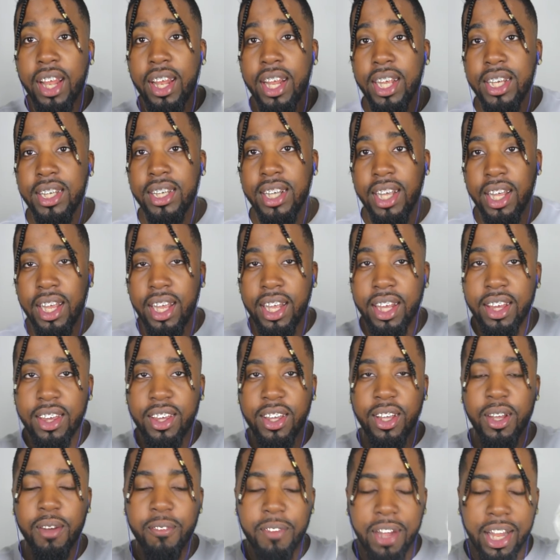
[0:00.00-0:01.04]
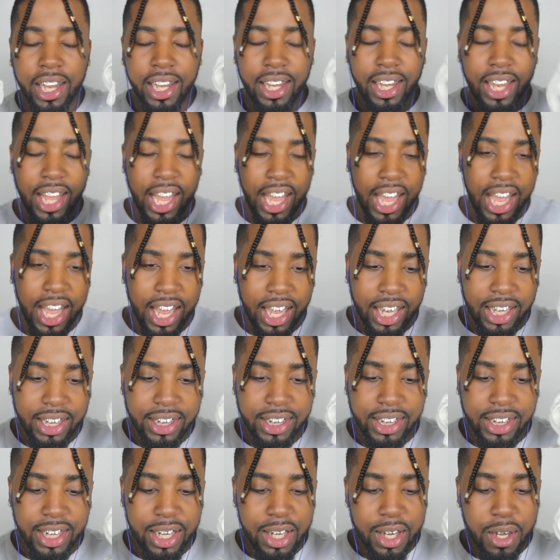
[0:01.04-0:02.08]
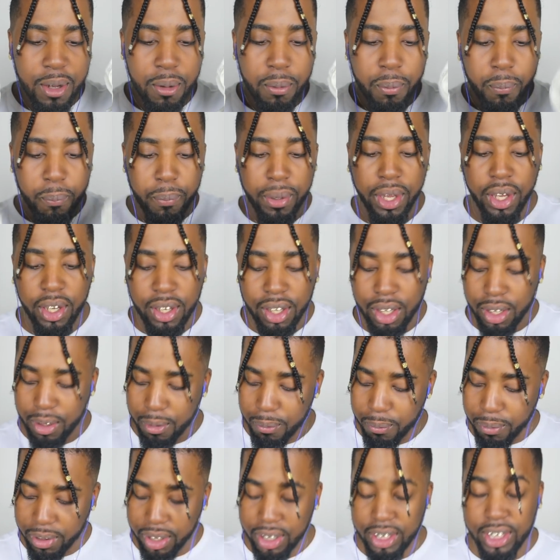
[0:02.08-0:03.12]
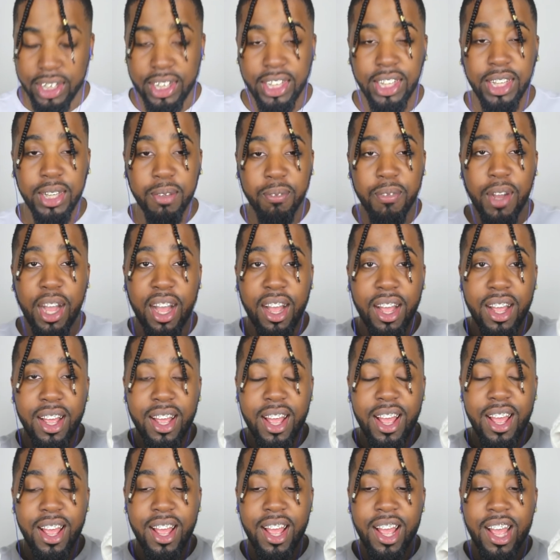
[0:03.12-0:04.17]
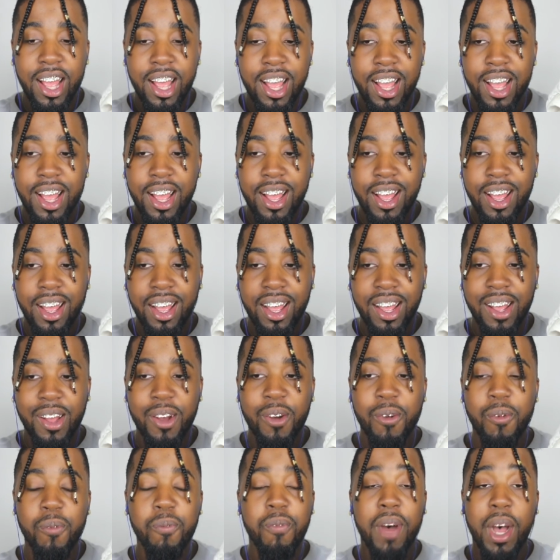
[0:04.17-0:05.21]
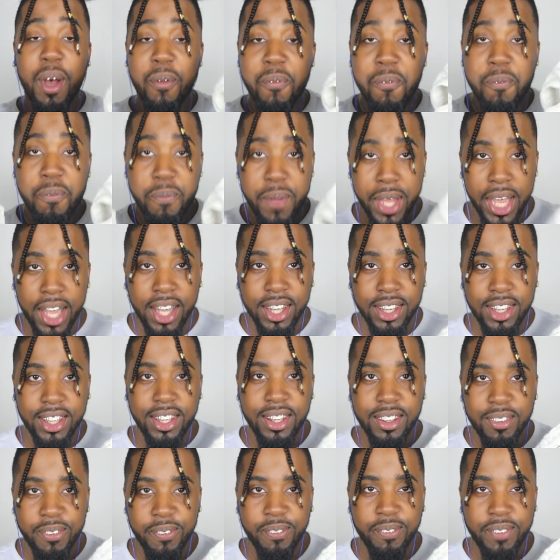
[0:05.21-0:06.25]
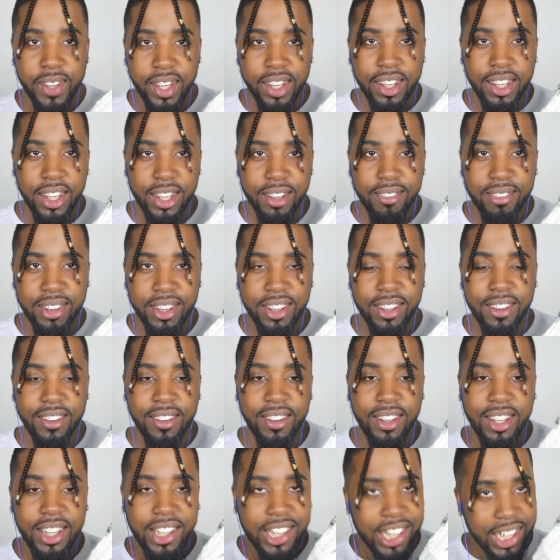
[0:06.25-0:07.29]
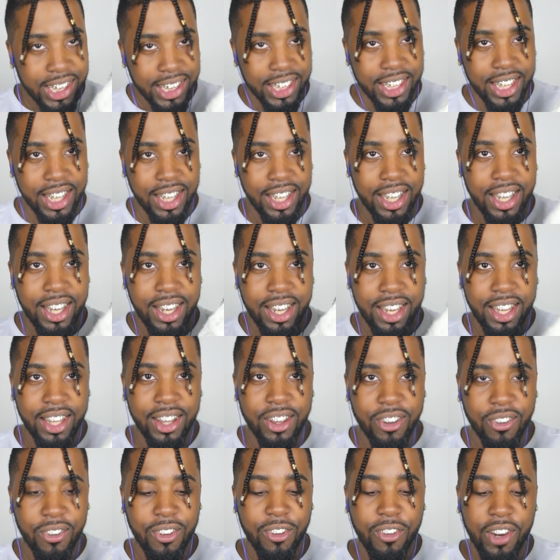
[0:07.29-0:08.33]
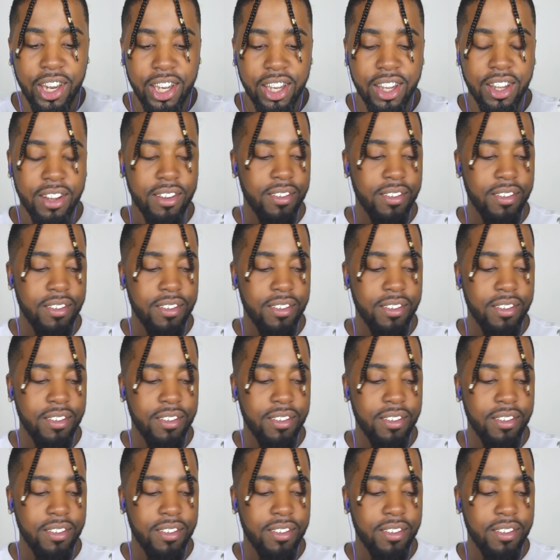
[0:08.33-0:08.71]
let's get into my last pickup. But this is my best pickup. So let's get into it right